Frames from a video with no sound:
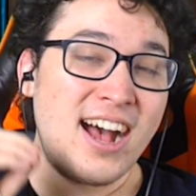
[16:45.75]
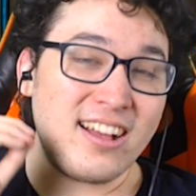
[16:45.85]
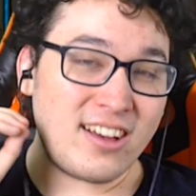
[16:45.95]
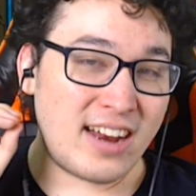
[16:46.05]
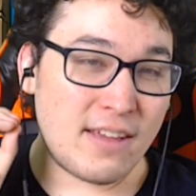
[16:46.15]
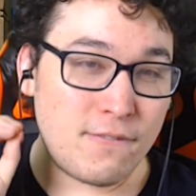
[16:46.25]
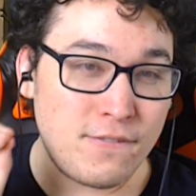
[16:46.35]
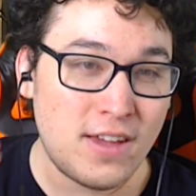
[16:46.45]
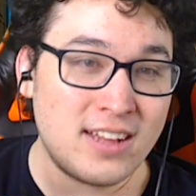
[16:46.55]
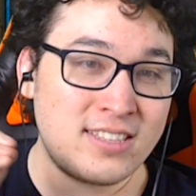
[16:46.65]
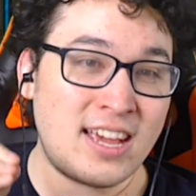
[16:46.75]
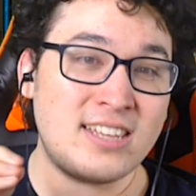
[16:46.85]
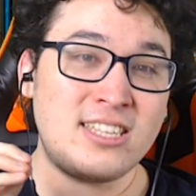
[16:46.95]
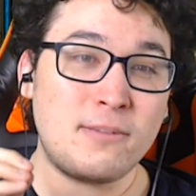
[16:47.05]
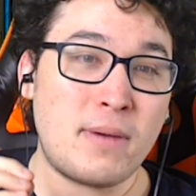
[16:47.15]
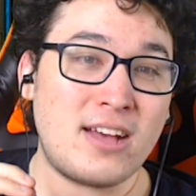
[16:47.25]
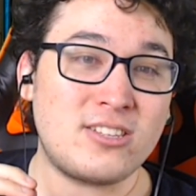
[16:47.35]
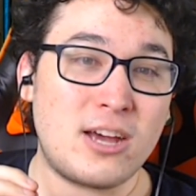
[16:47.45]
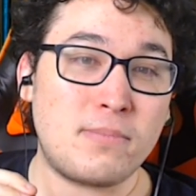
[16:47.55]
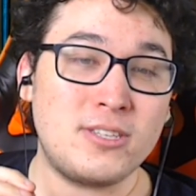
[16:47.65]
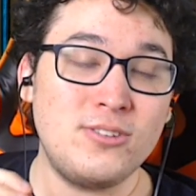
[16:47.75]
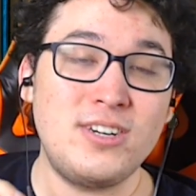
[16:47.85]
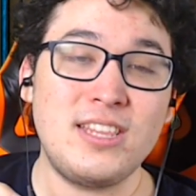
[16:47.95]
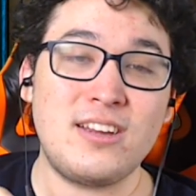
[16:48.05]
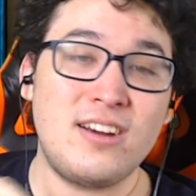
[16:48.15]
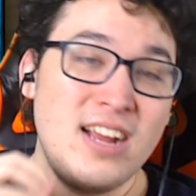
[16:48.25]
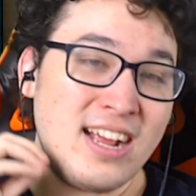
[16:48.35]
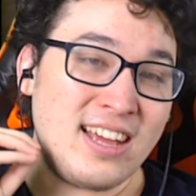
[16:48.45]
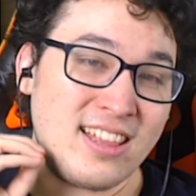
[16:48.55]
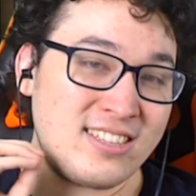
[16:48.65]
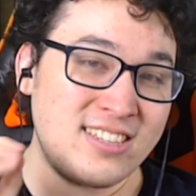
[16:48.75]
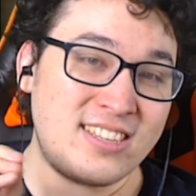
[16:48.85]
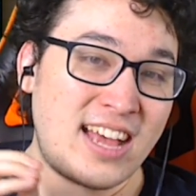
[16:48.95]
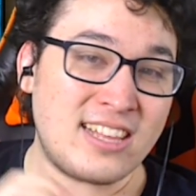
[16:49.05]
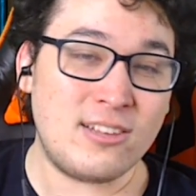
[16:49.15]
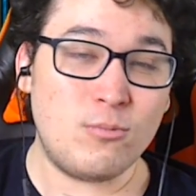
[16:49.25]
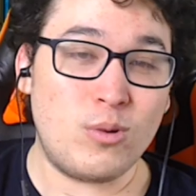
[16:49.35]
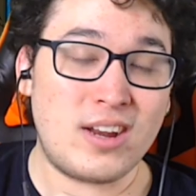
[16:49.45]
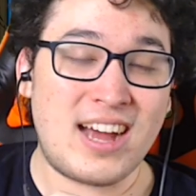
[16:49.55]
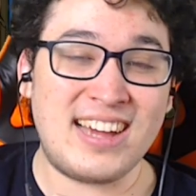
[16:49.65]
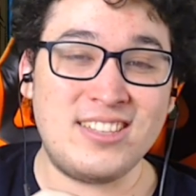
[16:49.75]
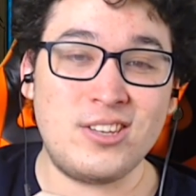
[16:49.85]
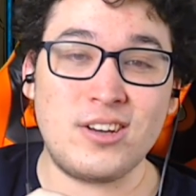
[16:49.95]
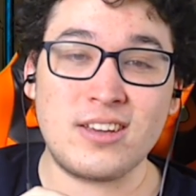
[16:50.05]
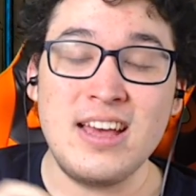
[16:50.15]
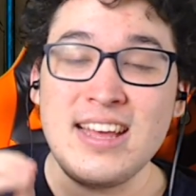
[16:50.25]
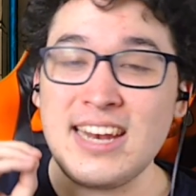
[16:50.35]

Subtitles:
I got a fantastic pass opportunity there, and that's exactly what I took.